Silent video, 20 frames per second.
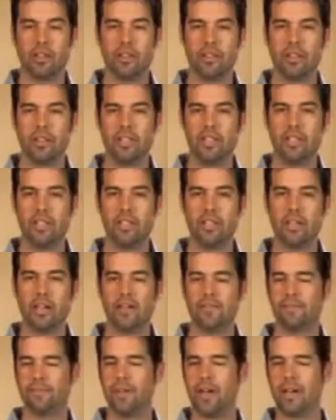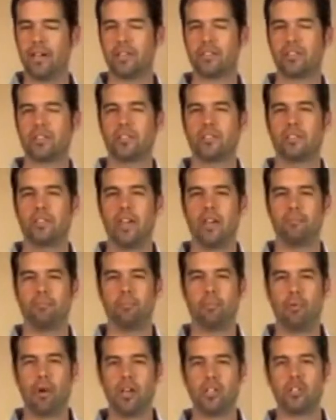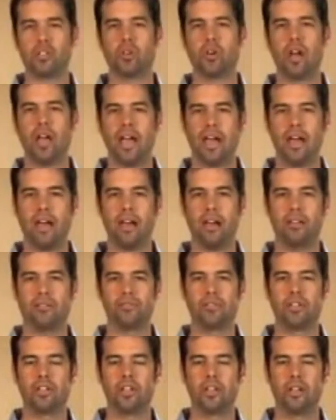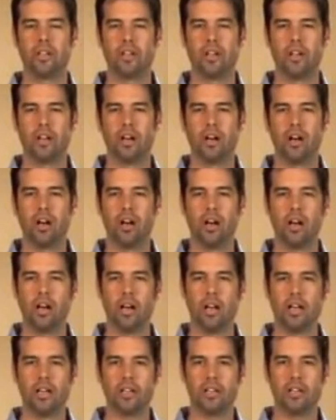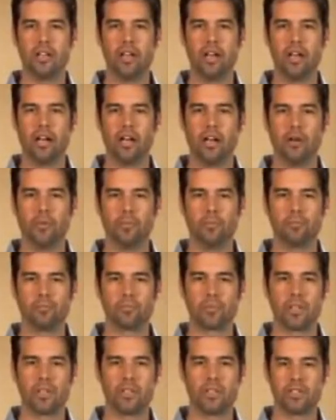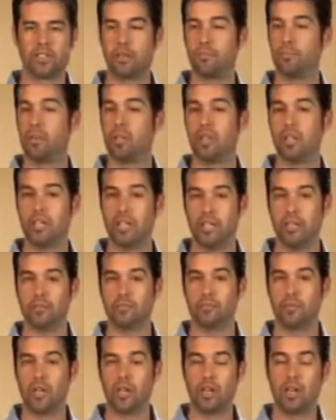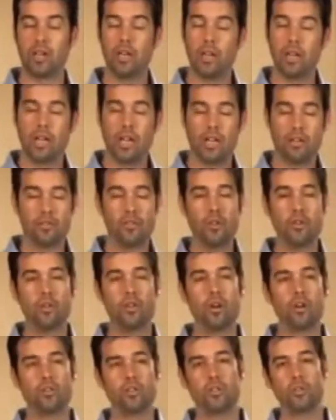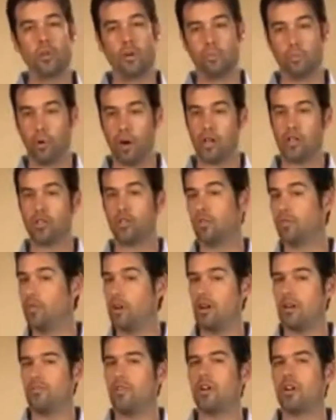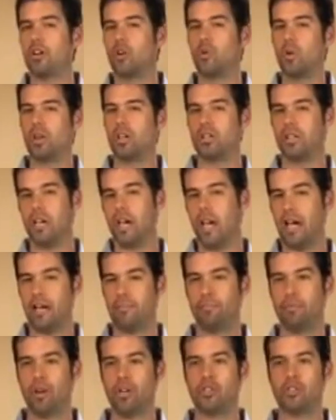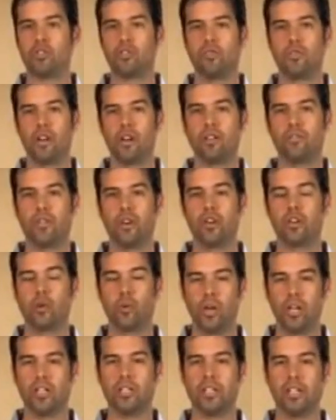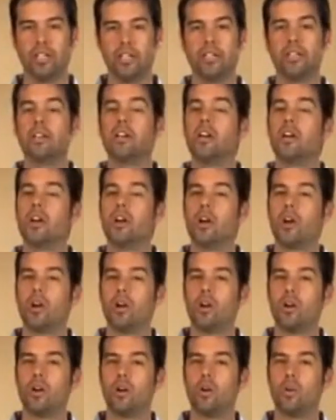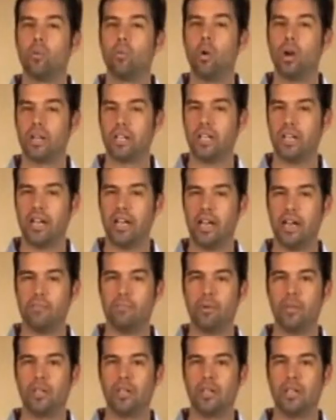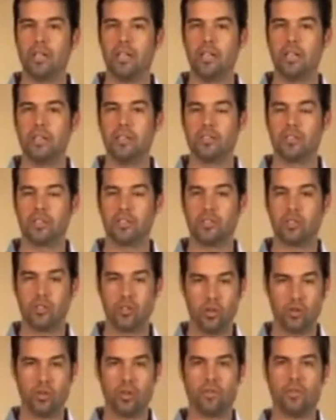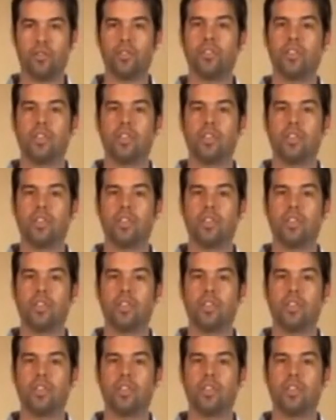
The effects that pressure have on stability. If you go to a pressure very, very quickly, a high pressure very, very quickly, what can happen is two different